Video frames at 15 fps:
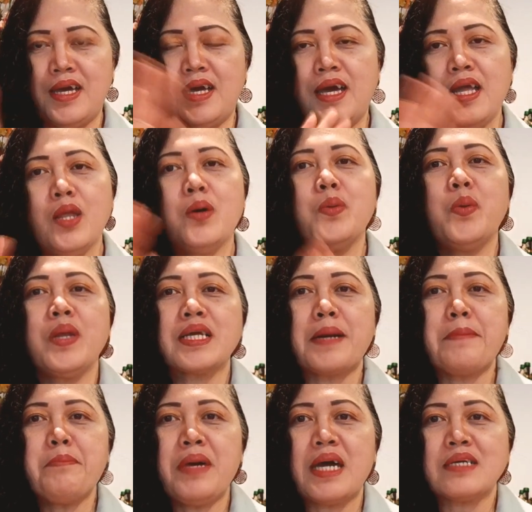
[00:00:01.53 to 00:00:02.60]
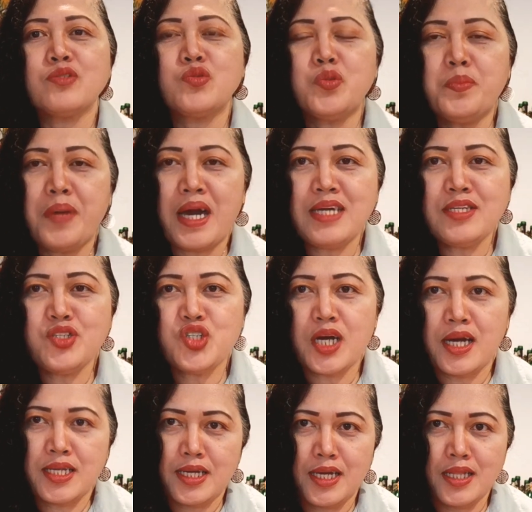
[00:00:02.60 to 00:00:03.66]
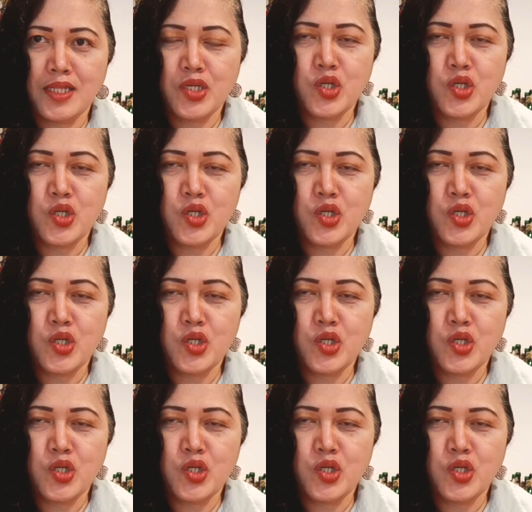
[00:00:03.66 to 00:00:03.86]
Hello, welcome back to my channel.